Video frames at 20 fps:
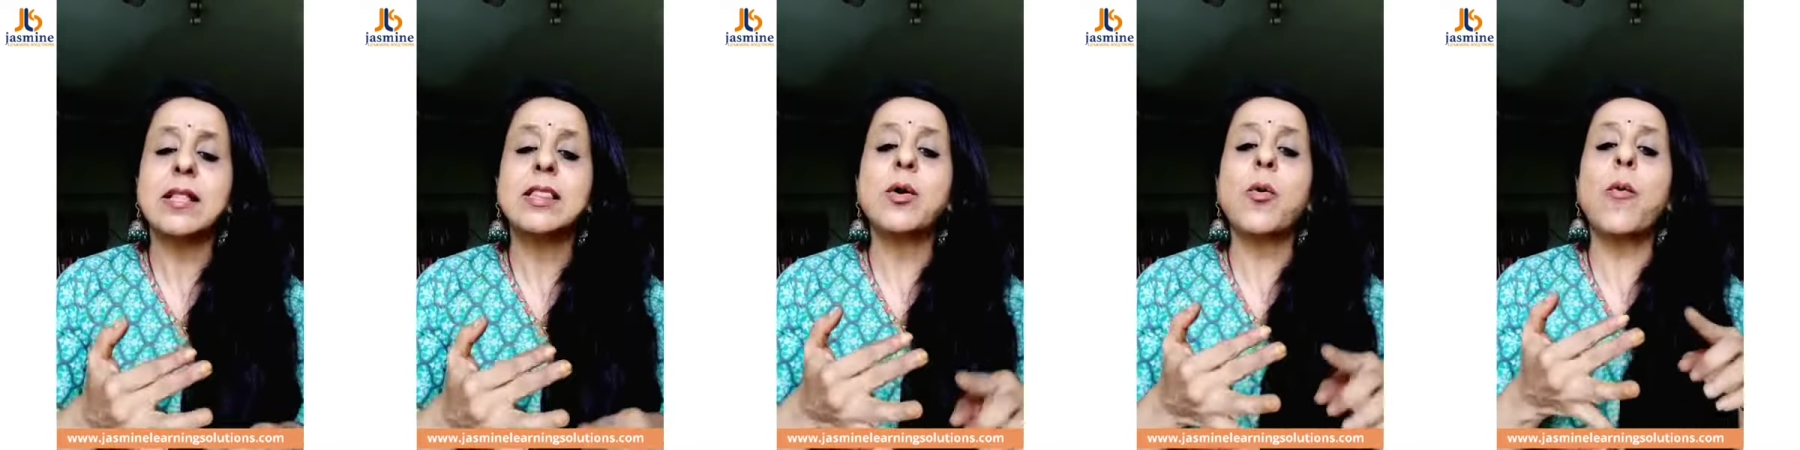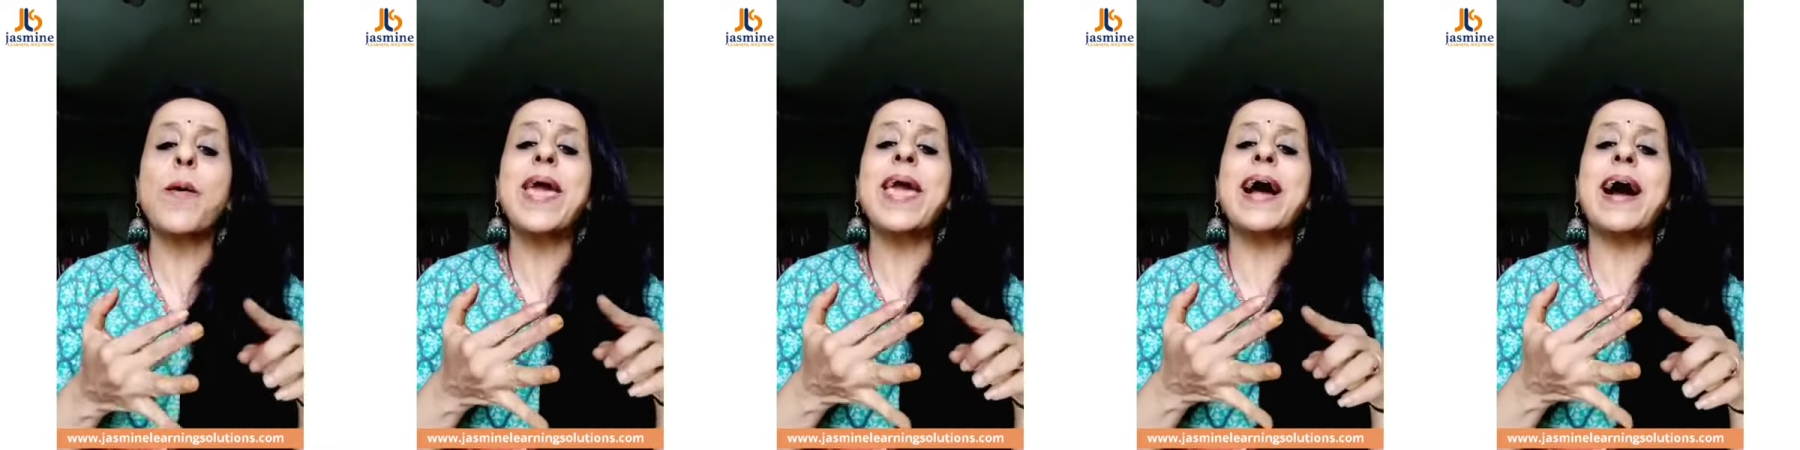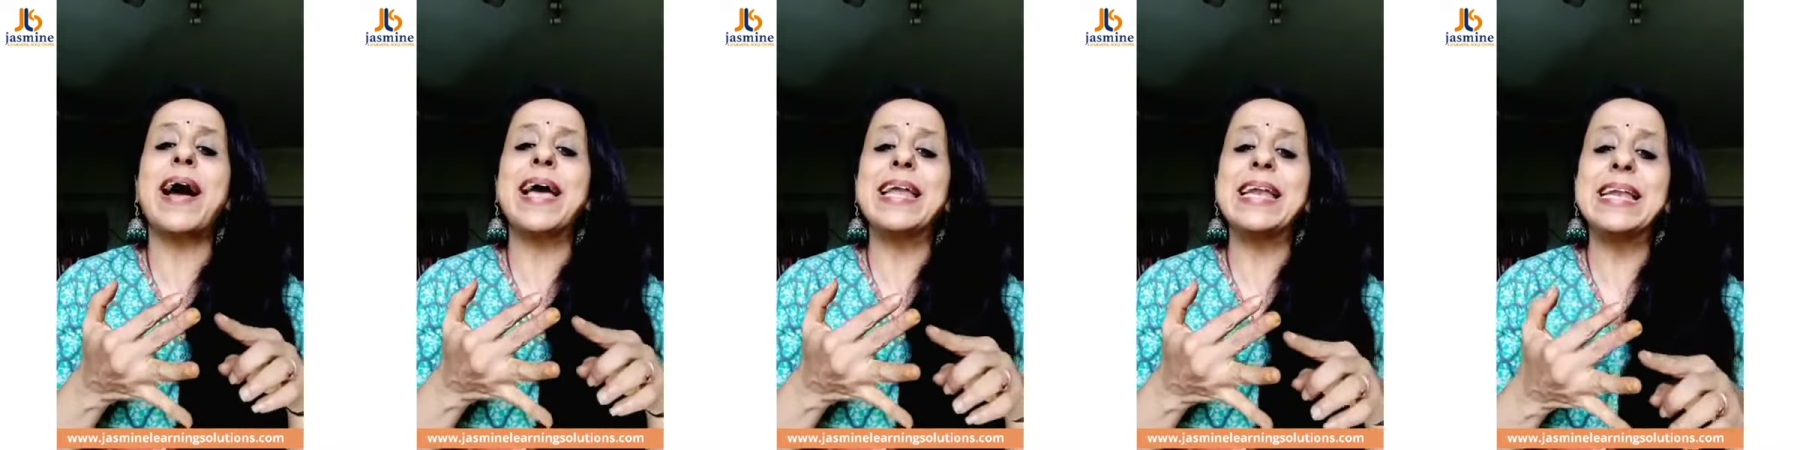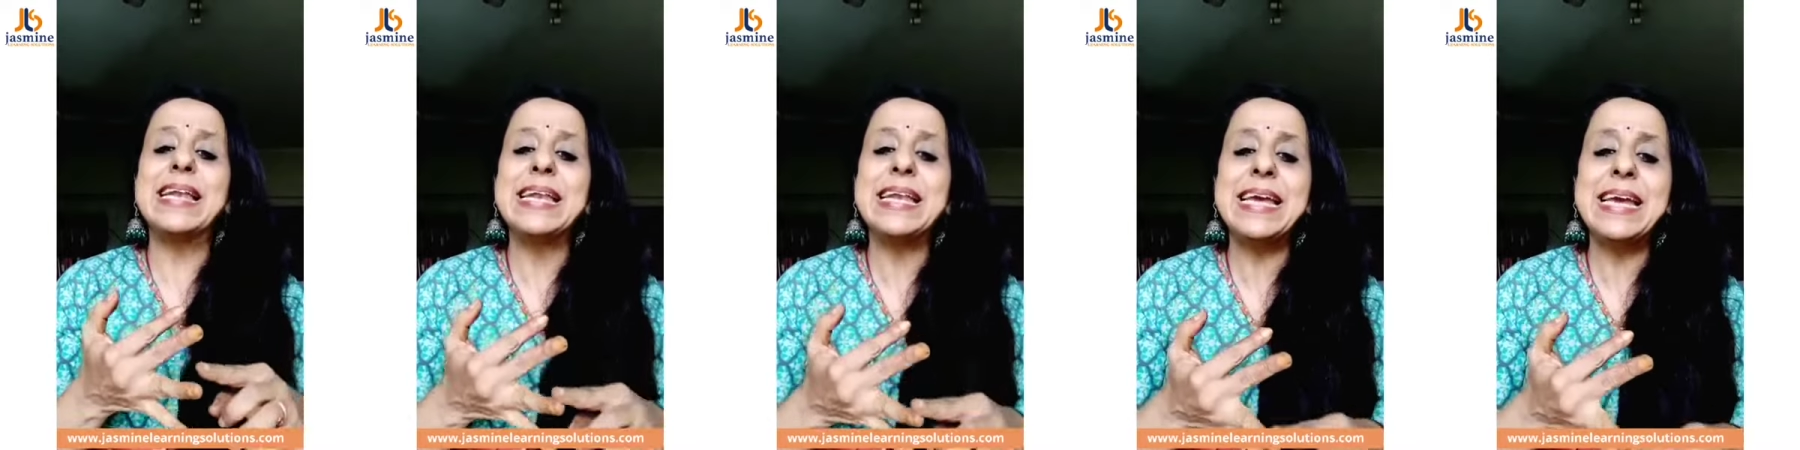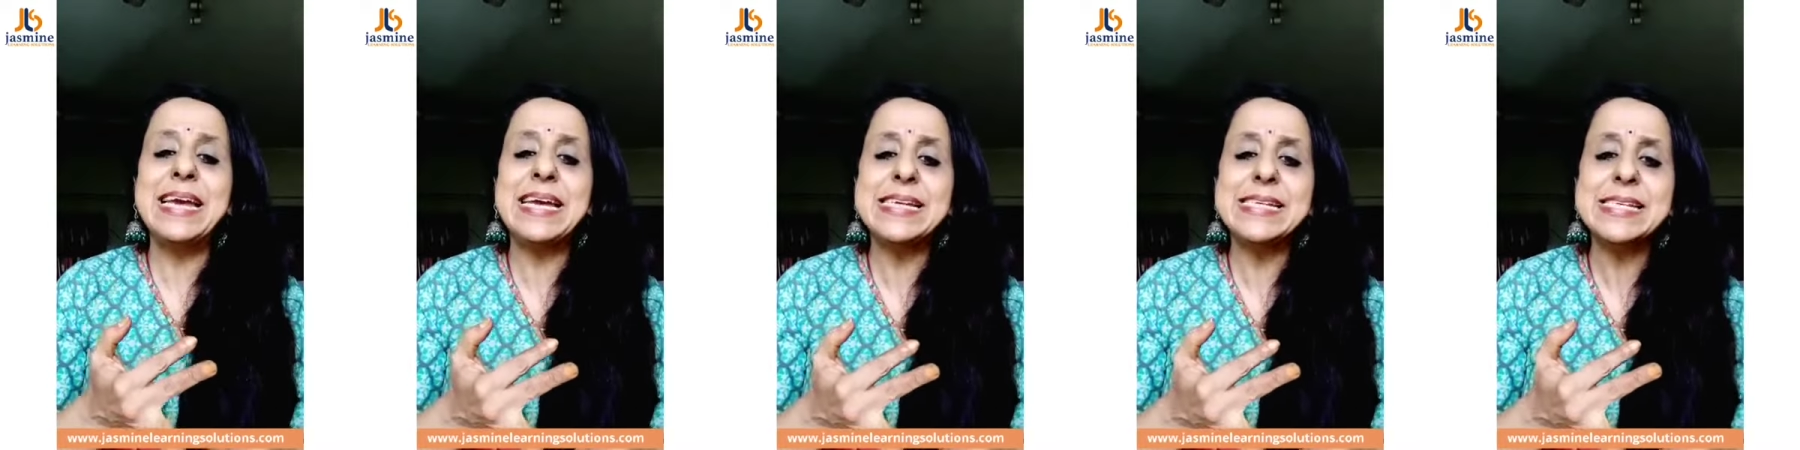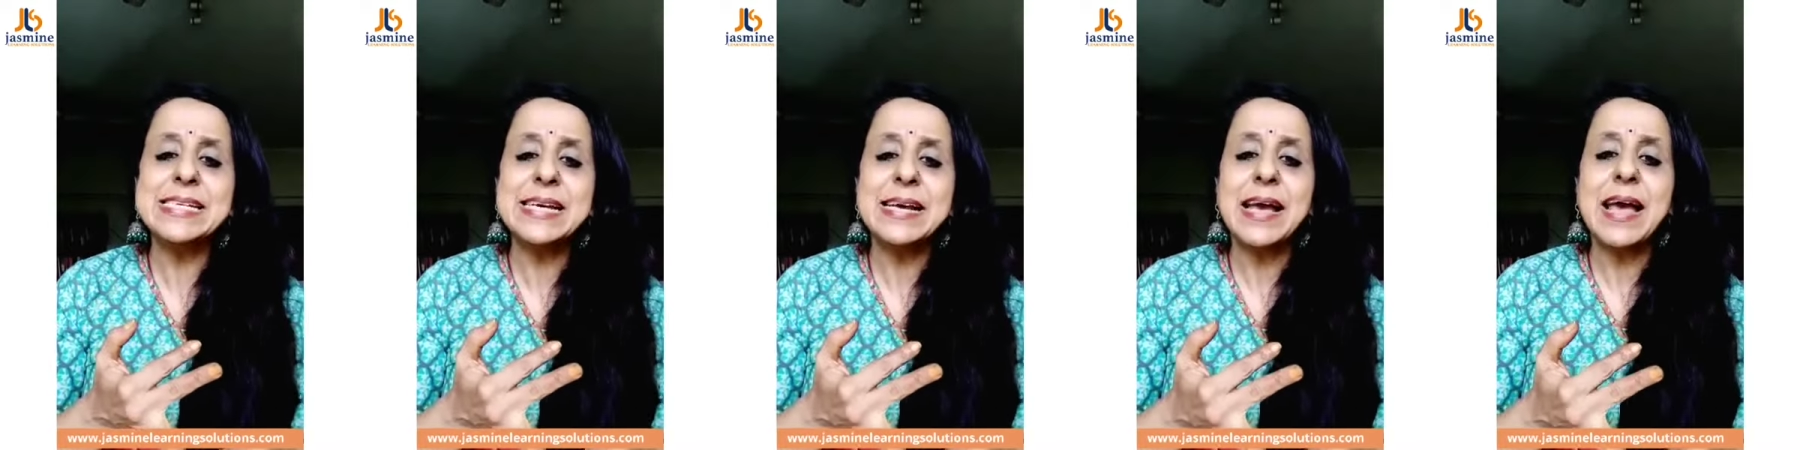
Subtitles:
the way I lead,